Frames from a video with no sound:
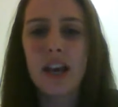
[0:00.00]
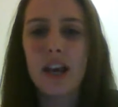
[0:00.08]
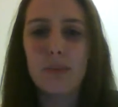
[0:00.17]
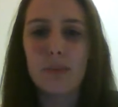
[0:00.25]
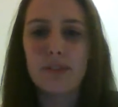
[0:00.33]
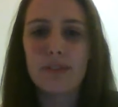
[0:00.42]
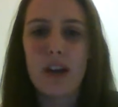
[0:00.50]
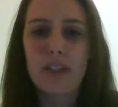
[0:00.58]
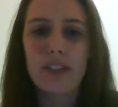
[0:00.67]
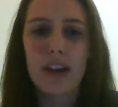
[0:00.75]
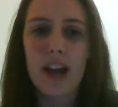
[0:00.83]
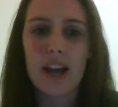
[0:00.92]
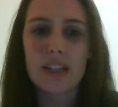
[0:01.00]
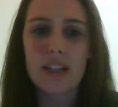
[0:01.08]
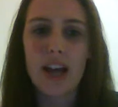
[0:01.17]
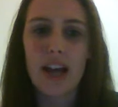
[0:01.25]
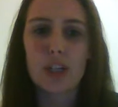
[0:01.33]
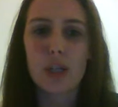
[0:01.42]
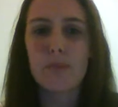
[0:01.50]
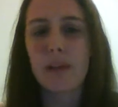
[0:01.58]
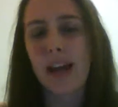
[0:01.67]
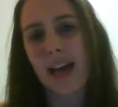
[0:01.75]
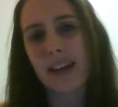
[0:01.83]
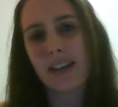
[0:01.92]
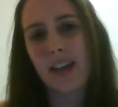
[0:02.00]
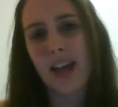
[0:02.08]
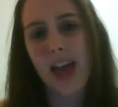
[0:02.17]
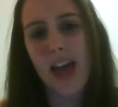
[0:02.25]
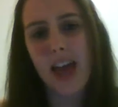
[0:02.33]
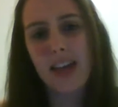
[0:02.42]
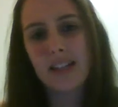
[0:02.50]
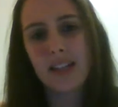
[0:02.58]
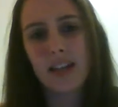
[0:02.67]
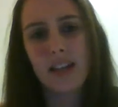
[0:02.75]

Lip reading: were the fact that I had to actually plan ahead